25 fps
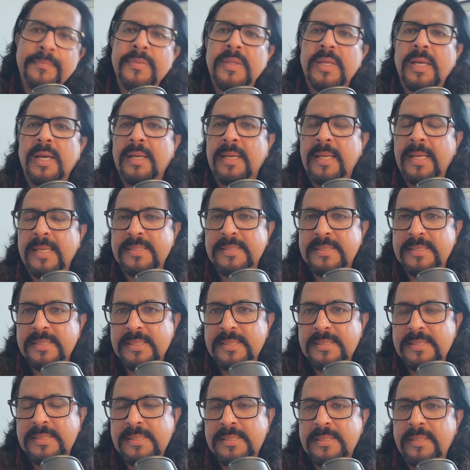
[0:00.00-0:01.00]
a
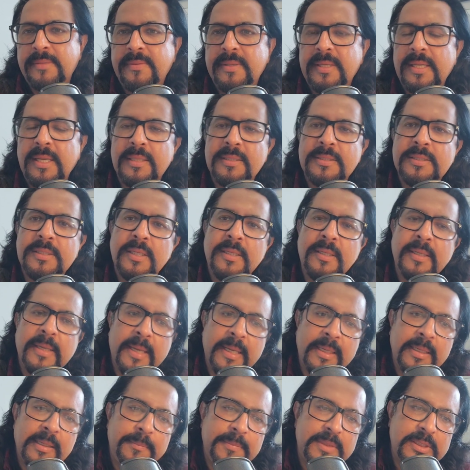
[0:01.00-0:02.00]
licensed realtor
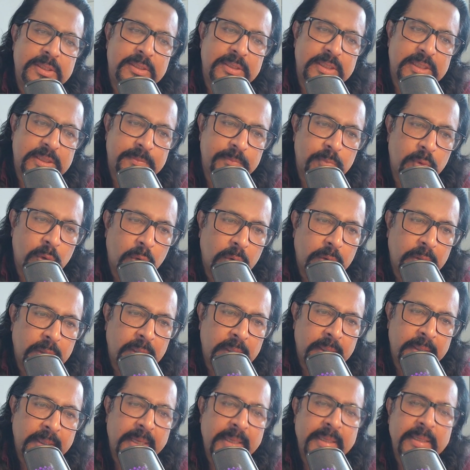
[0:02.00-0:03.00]
and a business
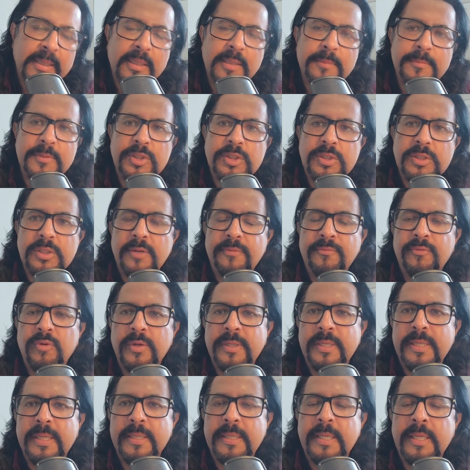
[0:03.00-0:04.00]
broker, and a commissioner for
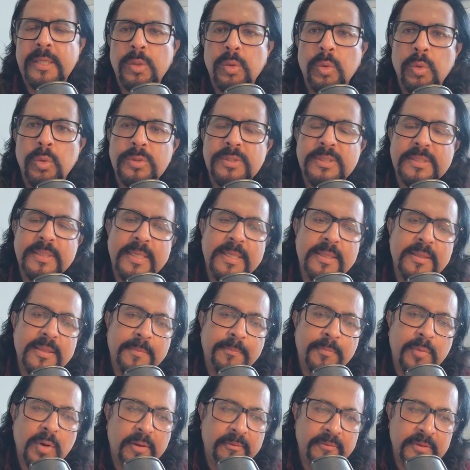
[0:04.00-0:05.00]
taking oaths in the
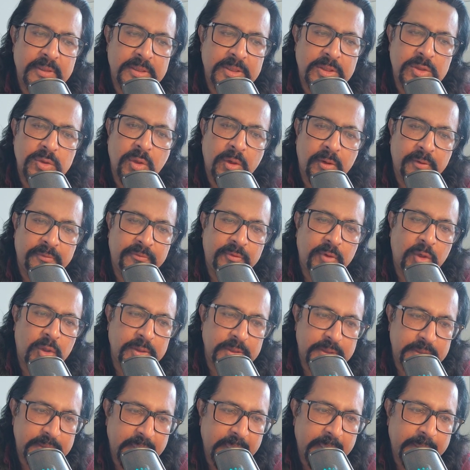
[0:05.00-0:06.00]
province of
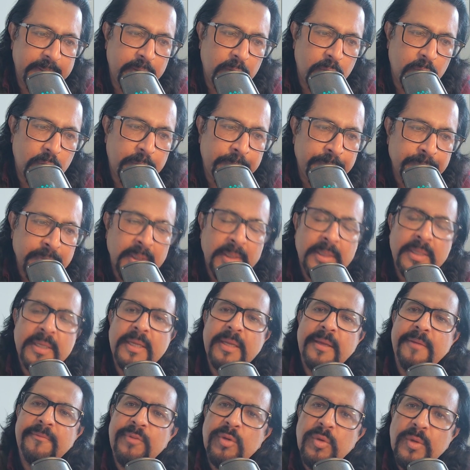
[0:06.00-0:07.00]
Ontario.
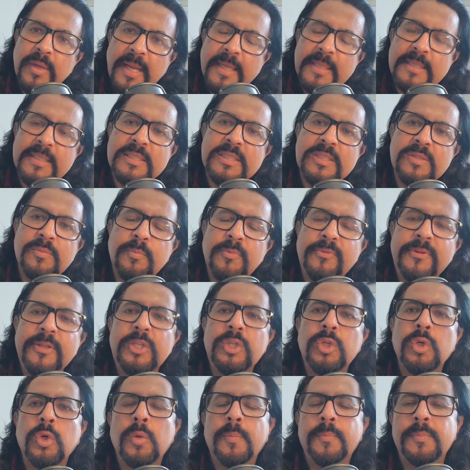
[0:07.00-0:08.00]
If you like this
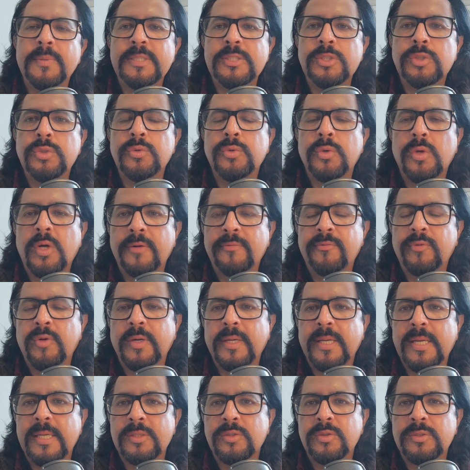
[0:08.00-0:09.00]
video, please do not
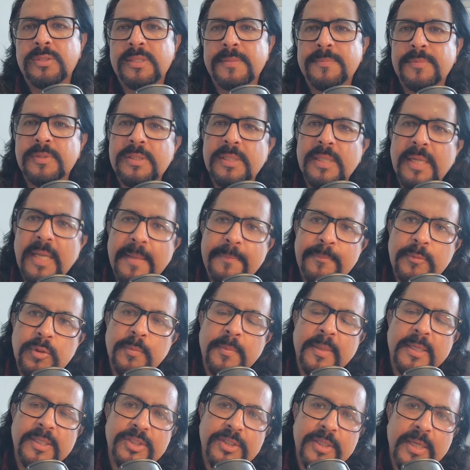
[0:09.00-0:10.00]
forget to subscribe to
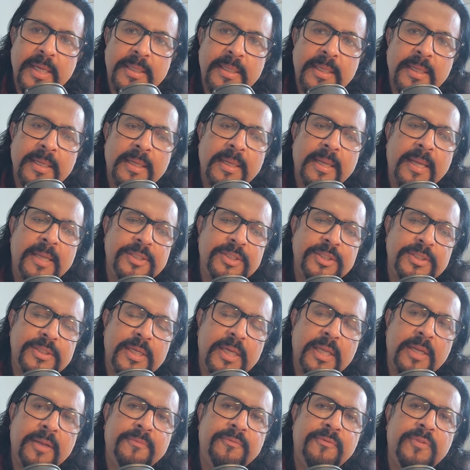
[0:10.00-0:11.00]
my channel and
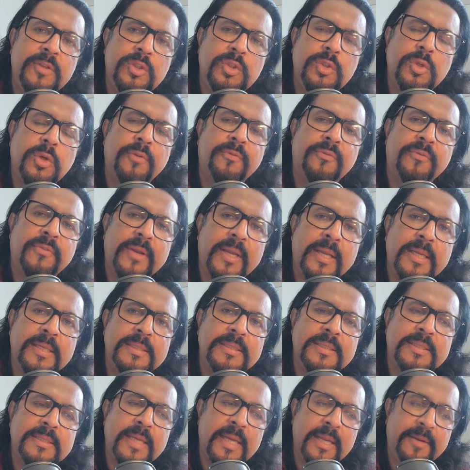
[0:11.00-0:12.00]
share it with your
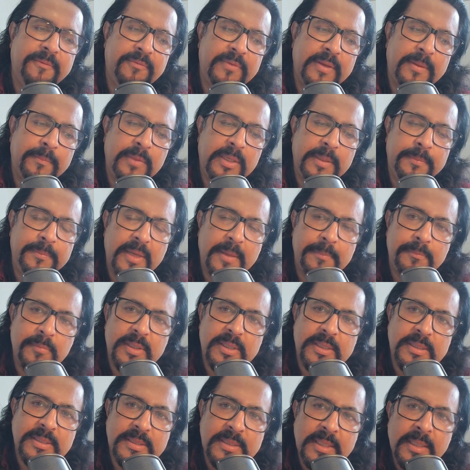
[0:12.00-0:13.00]
friends and family
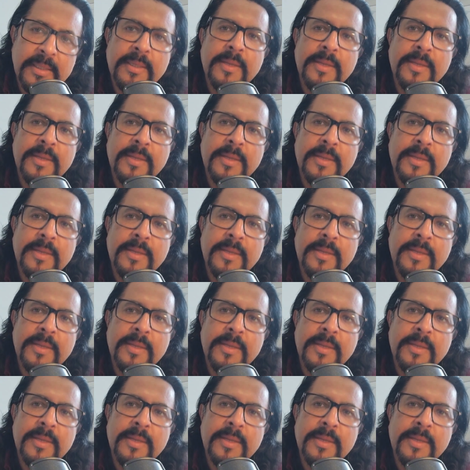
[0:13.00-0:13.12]
members.